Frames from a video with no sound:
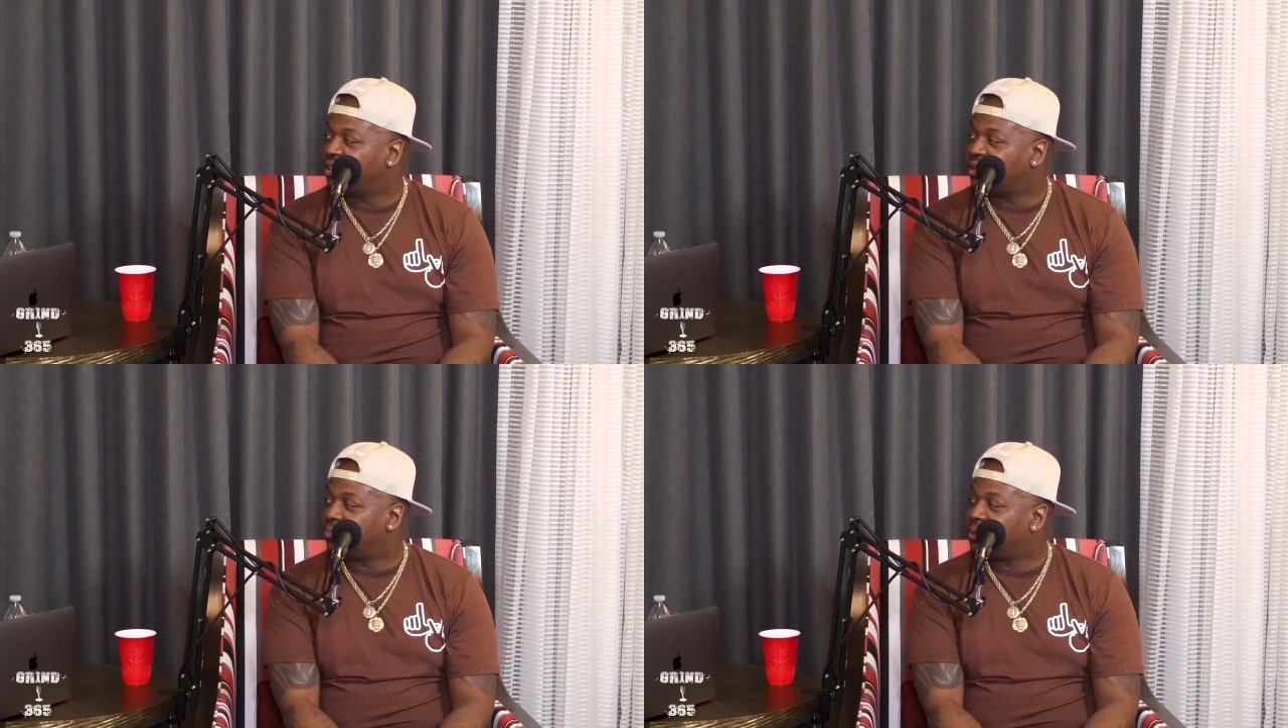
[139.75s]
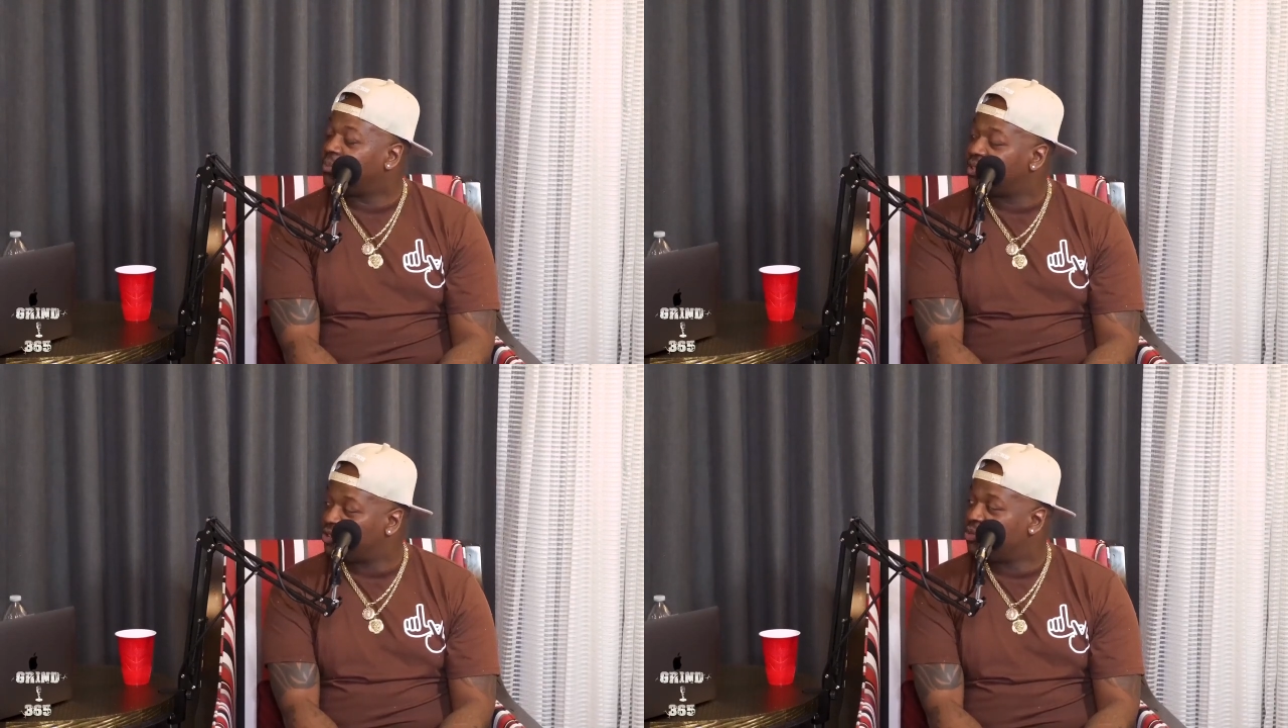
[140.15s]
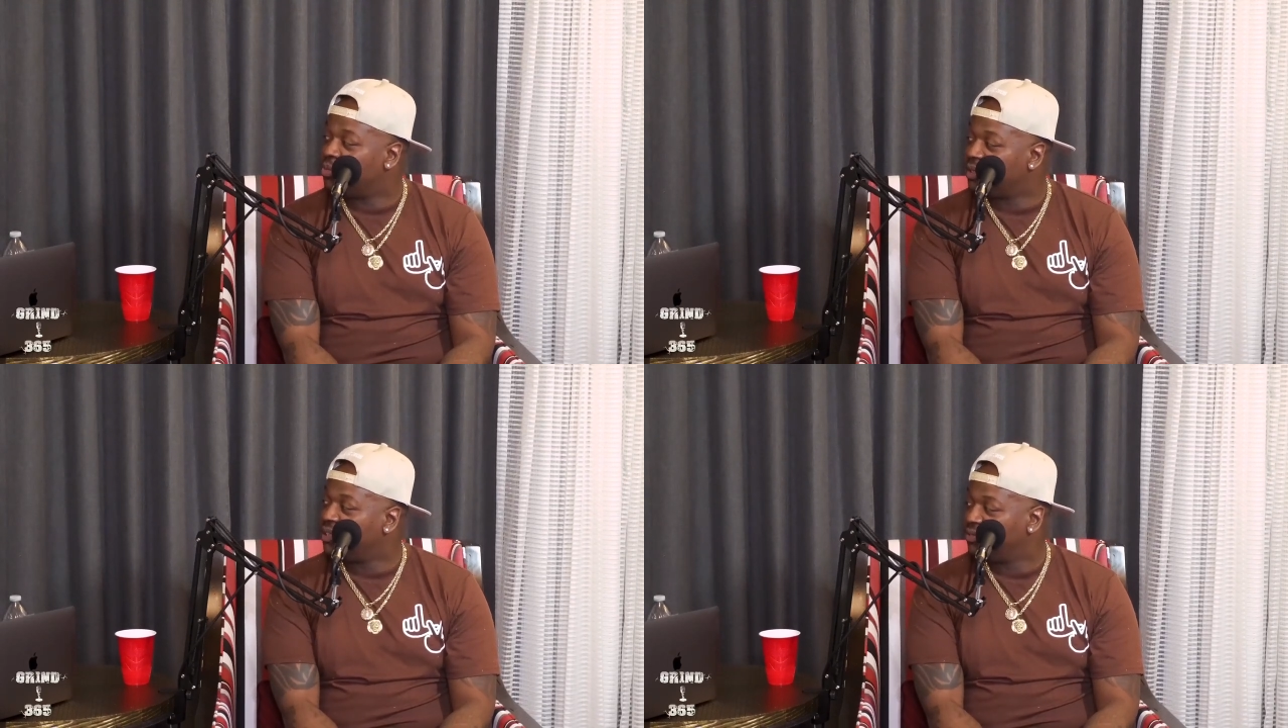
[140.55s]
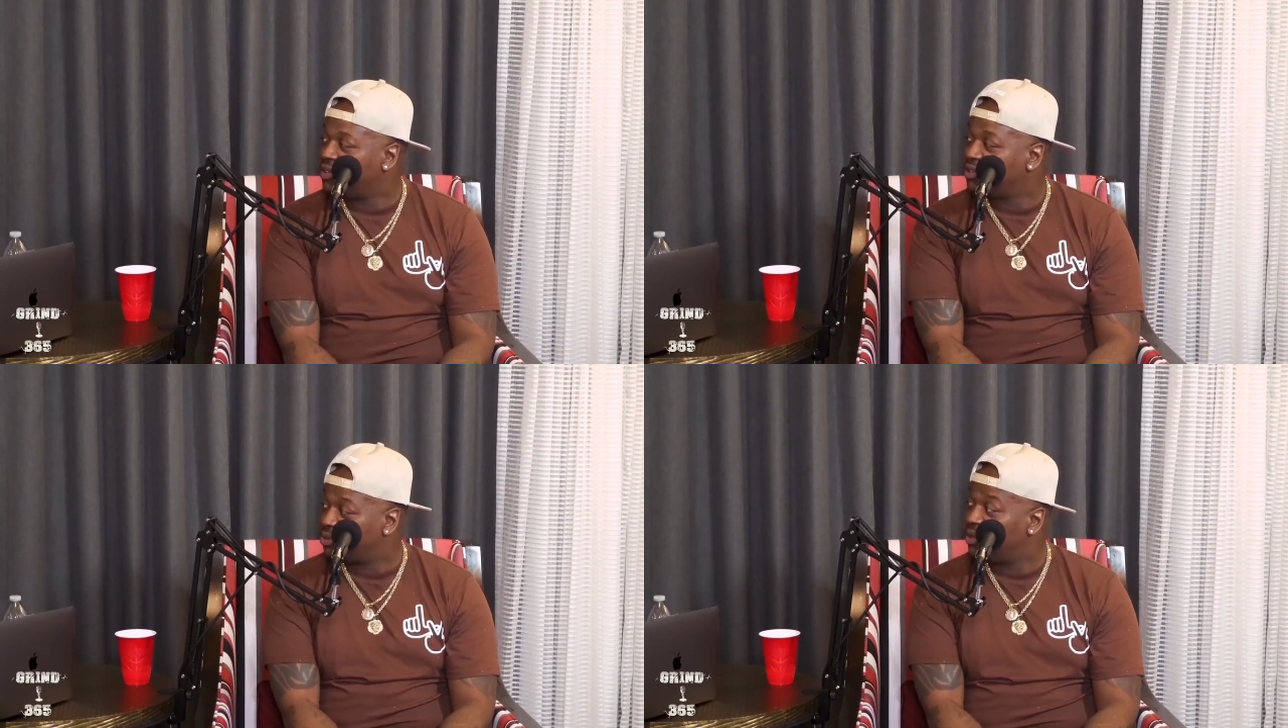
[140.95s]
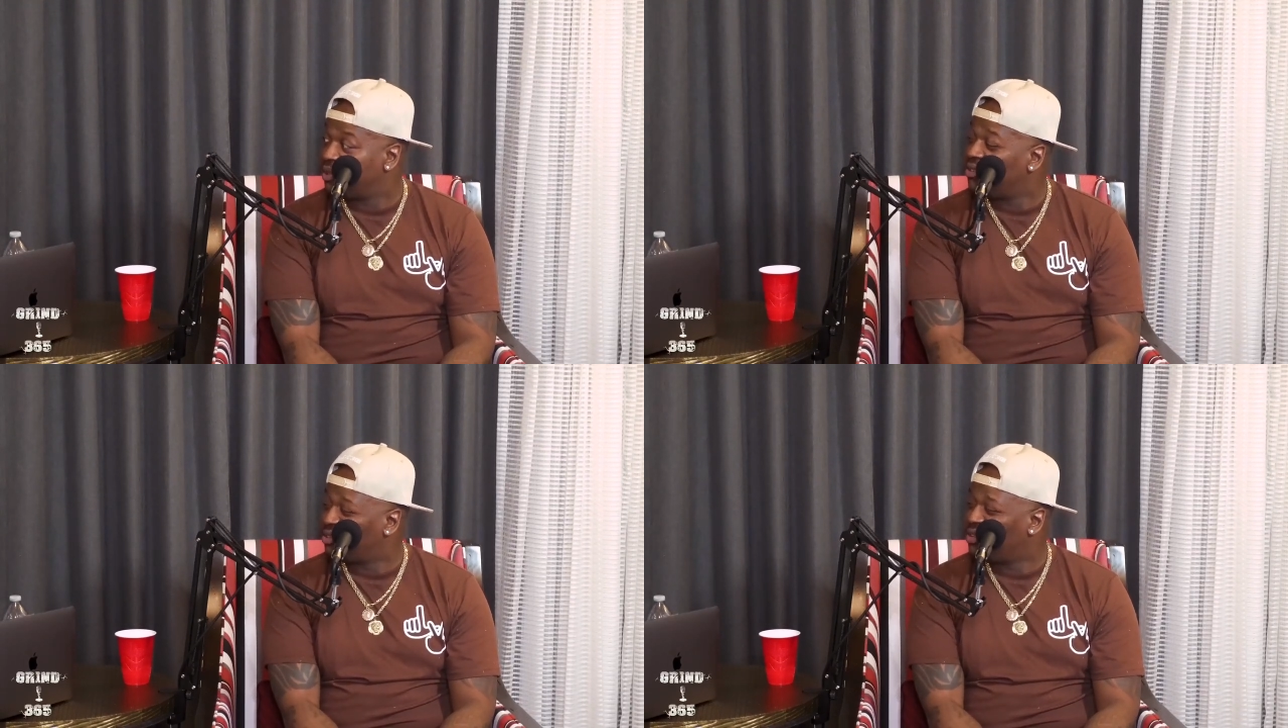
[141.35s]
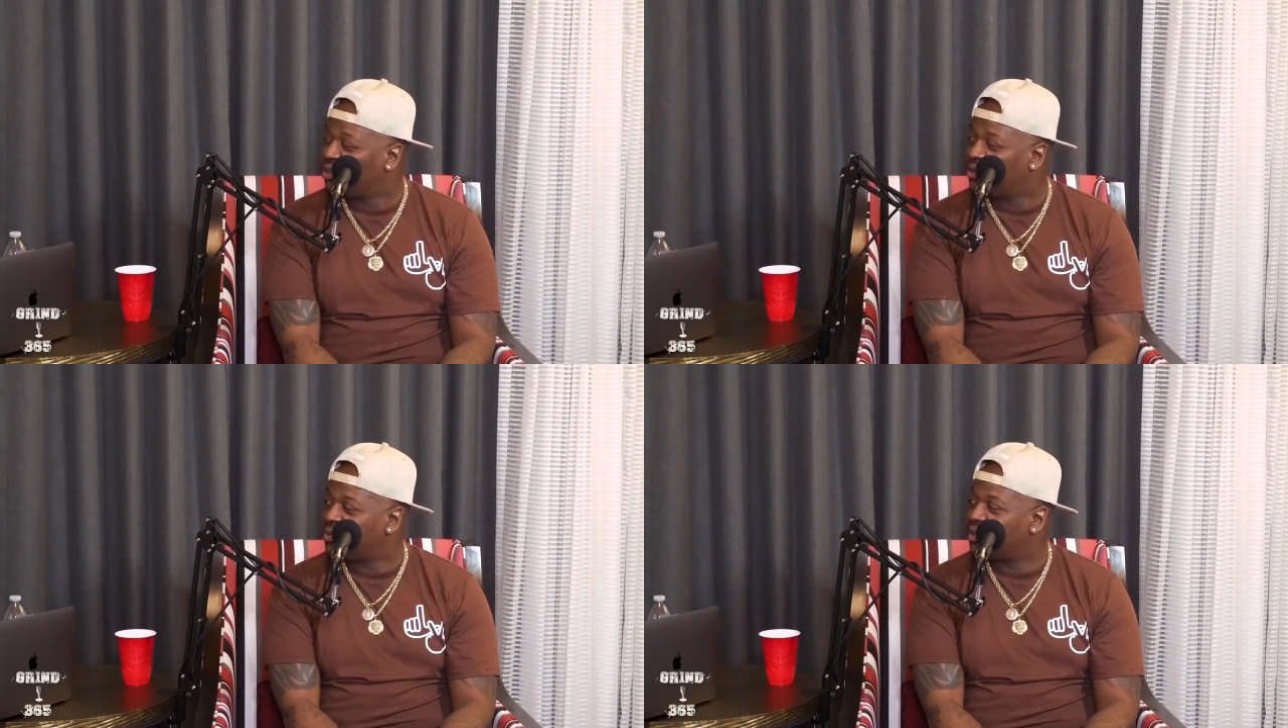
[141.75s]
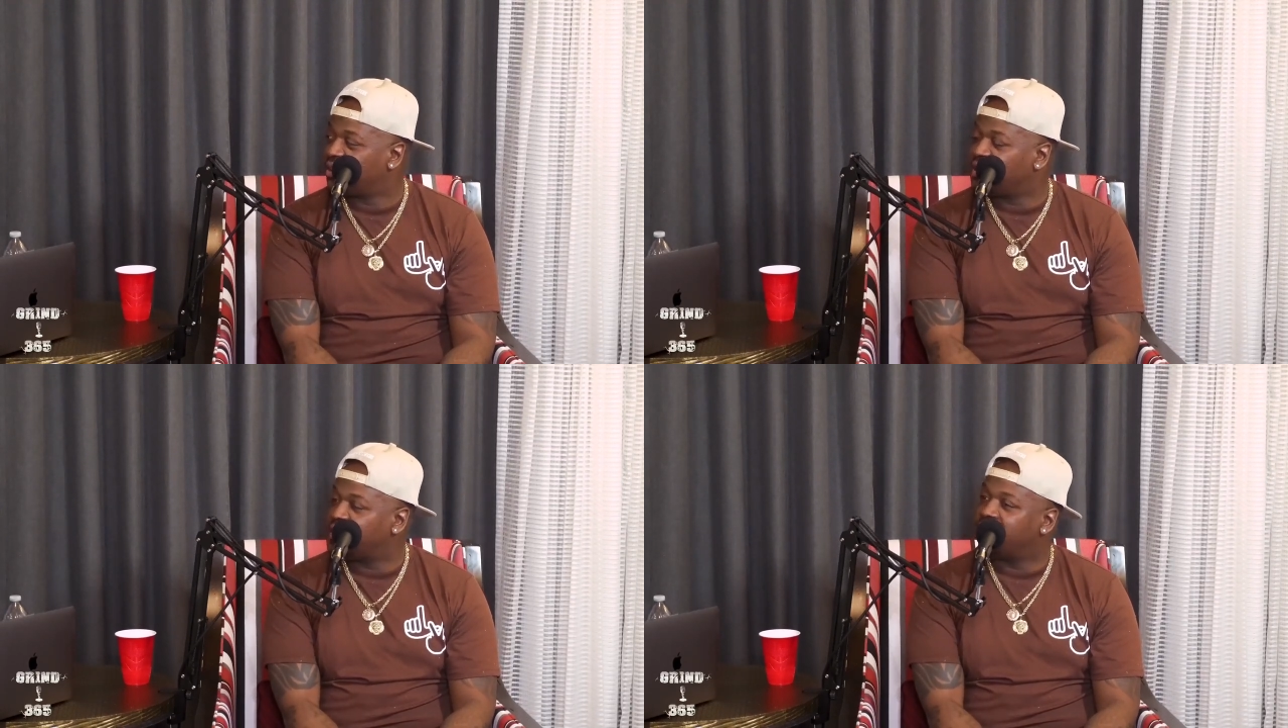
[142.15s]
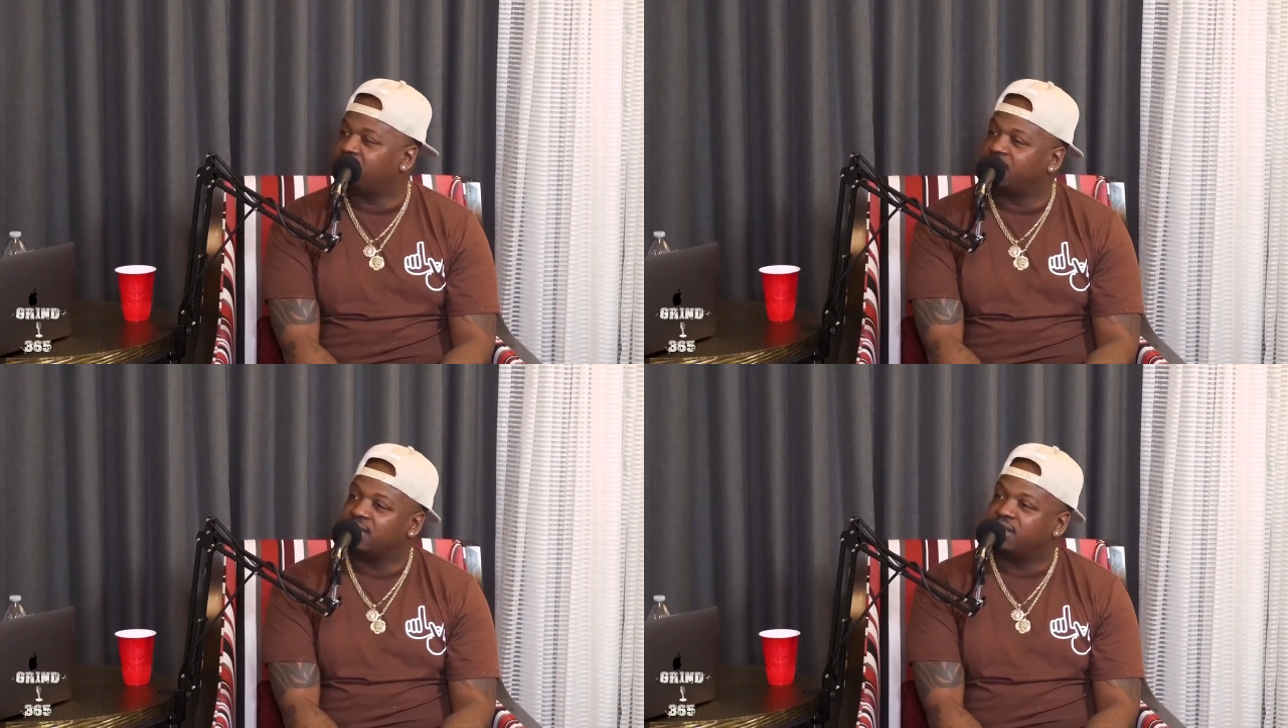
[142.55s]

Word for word: and people that you believe in as well. You know what I'm right. saying?